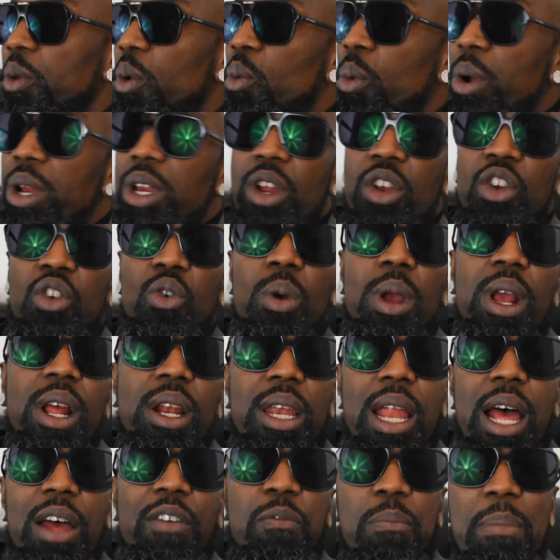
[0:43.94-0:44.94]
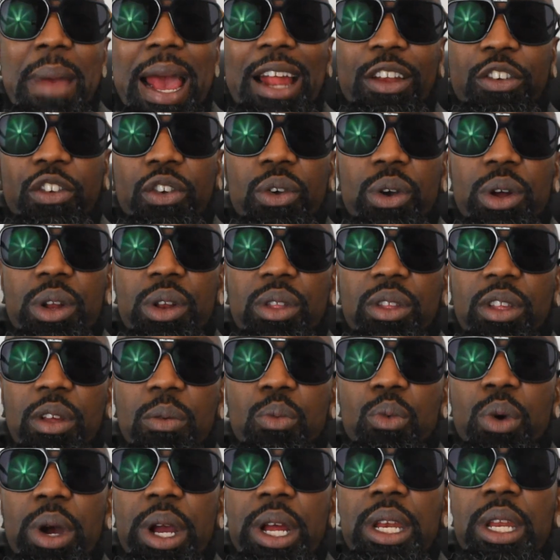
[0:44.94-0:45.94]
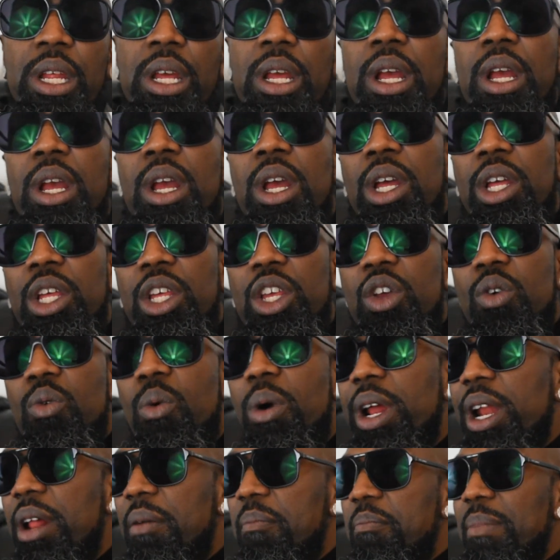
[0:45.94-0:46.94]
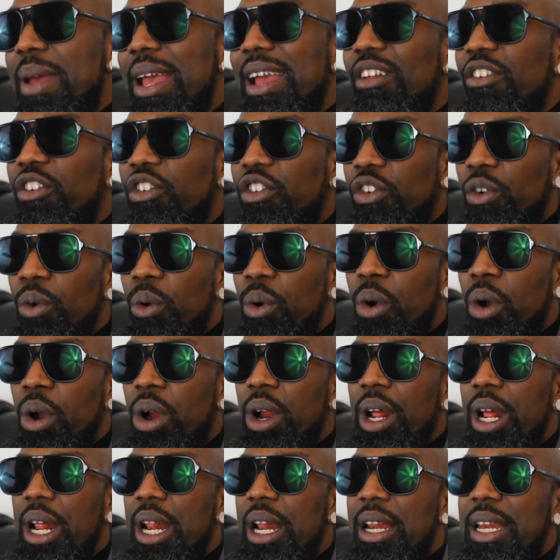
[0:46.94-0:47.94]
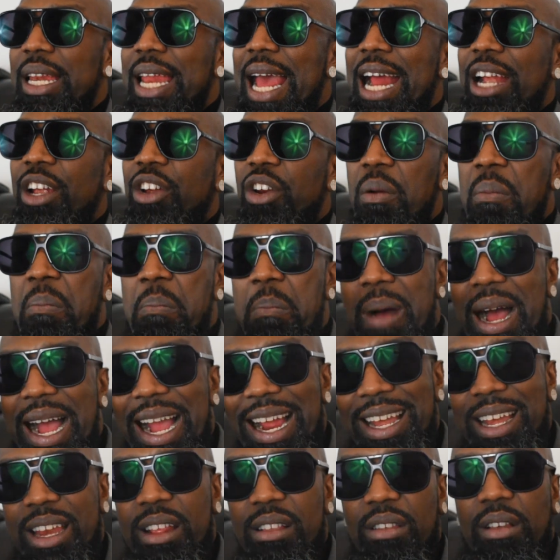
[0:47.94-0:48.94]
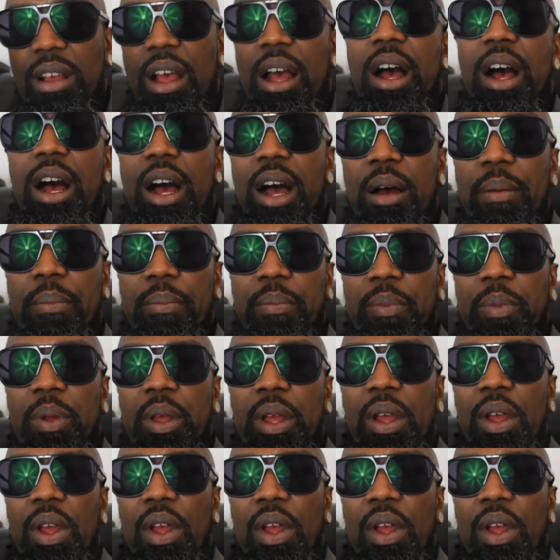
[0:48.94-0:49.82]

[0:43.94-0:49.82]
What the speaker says: When you're doing love magic on someone, you want to make sure that their mind is calm.